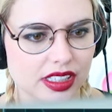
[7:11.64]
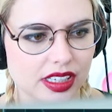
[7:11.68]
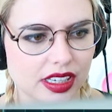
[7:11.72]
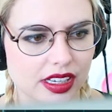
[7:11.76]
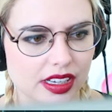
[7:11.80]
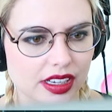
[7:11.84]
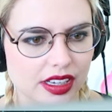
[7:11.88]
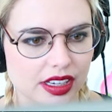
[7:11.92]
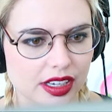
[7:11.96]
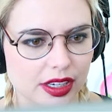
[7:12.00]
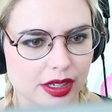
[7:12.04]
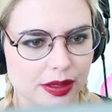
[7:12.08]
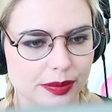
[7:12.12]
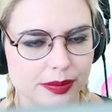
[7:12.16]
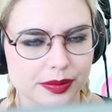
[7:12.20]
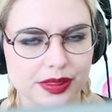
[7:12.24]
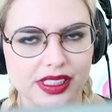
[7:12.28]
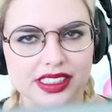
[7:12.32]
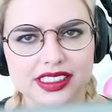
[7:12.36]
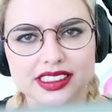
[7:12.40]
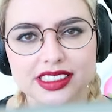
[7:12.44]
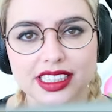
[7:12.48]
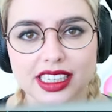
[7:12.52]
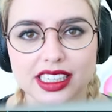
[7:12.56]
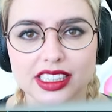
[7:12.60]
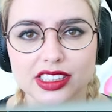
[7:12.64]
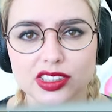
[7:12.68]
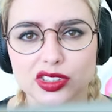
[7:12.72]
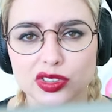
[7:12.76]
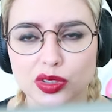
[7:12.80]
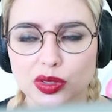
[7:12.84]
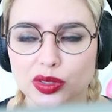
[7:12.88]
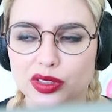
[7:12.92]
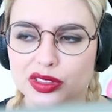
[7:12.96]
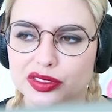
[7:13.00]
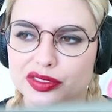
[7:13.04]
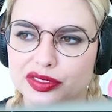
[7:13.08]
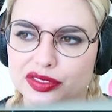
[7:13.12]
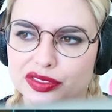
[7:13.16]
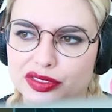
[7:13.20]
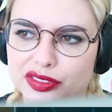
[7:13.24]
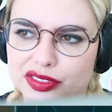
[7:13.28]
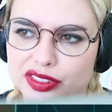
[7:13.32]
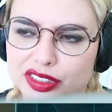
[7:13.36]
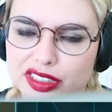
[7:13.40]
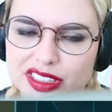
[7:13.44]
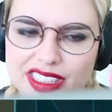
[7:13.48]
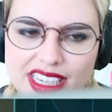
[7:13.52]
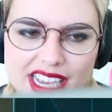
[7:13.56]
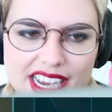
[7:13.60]
Um, it's getting sort
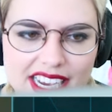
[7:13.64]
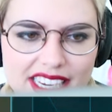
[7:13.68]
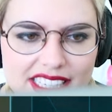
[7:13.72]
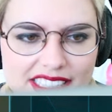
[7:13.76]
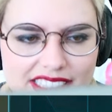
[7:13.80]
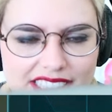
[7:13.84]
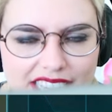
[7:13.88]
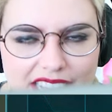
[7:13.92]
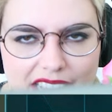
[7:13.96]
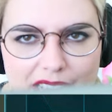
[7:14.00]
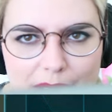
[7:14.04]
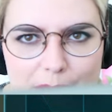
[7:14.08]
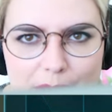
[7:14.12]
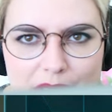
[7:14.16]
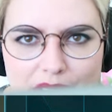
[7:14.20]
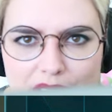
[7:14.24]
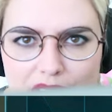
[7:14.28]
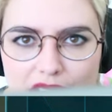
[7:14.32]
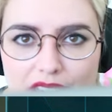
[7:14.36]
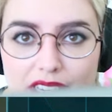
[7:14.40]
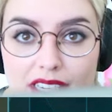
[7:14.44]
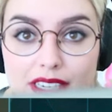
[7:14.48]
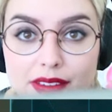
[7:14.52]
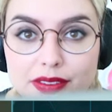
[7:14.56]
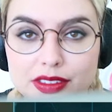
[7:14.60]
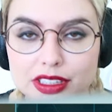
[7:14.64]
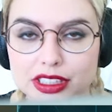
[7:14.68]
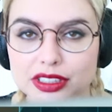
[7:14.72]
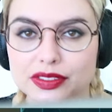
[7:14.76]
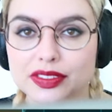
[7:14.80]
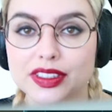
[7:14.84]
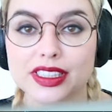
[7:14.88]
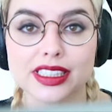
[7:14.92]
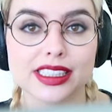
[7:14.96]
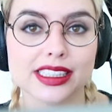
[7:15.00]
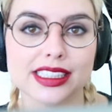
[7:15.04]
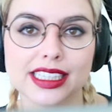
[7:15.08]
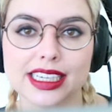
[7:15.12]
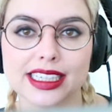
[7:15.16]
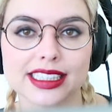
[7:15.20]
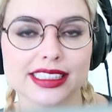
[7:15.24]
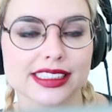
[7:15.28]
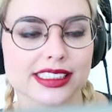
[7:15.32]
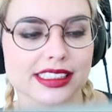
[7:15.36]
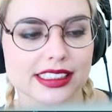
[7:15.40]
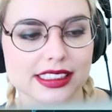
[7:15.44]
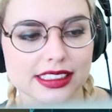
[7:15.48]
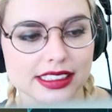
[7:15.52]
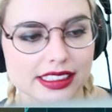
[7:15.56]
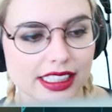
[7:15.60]
of nighttime in Ark. I have this feeling that
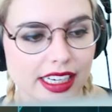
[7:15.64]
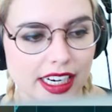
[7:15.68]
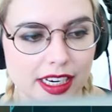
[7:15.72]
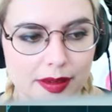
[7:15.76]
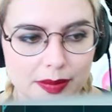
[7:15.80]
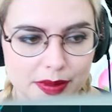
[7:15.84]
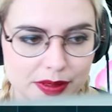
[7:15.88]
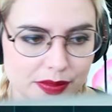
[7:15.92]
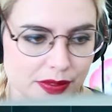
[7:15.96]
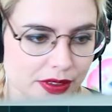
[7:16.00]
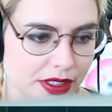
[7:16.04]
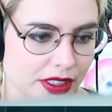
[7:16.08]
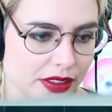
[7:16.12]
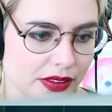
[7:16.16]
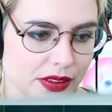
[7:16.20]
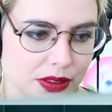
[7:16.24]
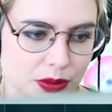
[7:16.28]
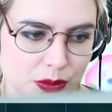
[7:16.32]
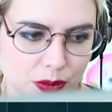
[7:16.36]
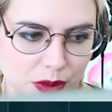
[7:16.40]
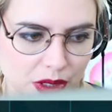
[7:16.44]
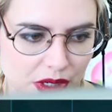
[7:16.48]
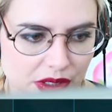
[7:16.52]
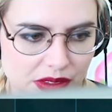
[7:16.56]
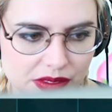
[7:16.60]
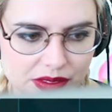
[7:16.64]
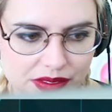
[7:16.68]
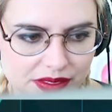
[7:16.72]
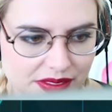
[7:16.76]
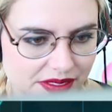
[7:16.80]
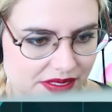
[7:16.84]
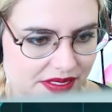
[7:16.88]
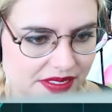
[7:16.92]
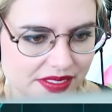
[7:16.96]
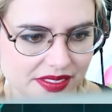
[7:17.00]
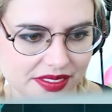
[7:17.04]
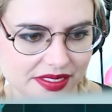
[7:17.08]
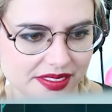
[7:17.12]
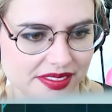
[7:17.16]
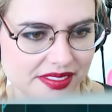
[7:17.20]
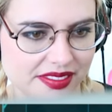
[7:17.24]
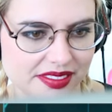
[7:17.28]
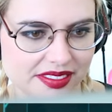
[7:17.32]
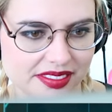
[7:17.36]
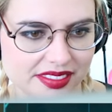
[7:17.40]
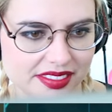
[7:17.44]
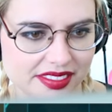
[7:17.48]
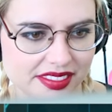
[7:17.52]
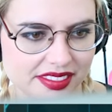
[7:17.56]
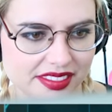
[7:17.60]
it's this time in real as well.
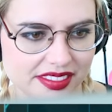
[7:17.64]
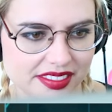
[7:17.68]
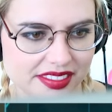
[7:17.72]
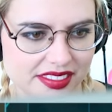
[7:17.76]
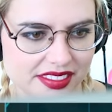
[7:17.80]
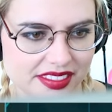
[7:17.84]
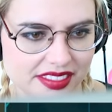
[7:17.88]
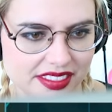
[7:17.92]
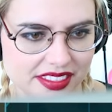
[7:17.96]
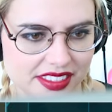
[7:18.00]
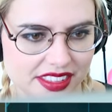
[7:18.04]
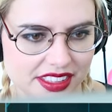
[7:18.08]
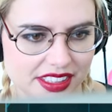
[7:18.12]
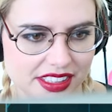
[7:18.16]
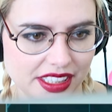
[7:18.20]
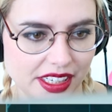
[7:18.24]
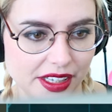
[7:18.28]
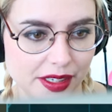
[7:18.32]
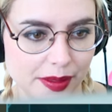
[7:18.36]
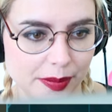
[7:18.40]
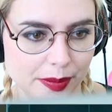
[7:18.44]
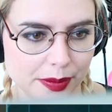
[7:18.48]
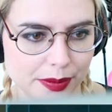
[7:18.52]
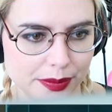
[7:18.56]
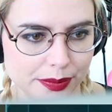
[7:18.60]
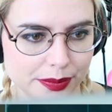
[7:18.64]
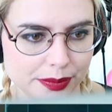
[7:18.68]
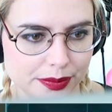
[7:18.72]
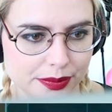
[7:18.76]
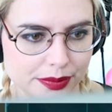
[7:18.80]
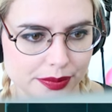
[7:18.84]
It's terrible.